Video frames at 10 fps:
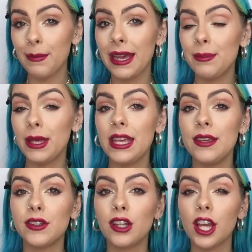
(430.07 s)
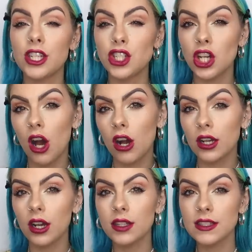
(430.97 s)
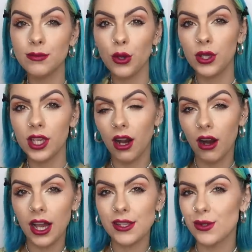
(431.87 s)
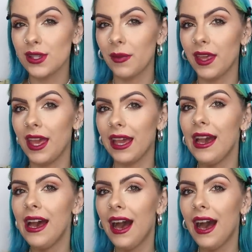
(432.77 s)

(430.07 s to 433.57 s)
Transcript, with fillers: maybe even like dark smoky eyes or something